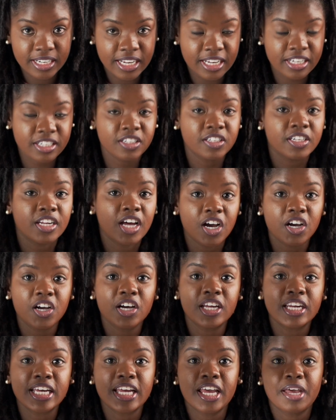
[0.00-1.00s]
then you're not
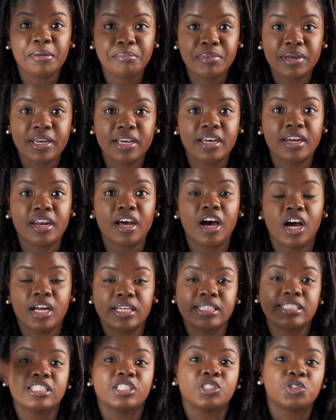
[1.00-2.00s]
gonna get paid
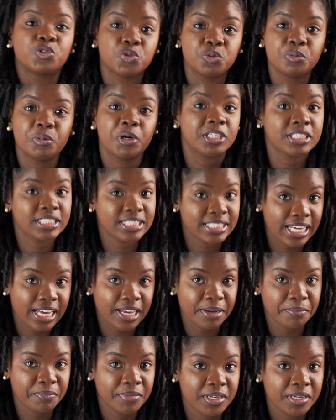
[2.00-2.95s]
until 2 months time.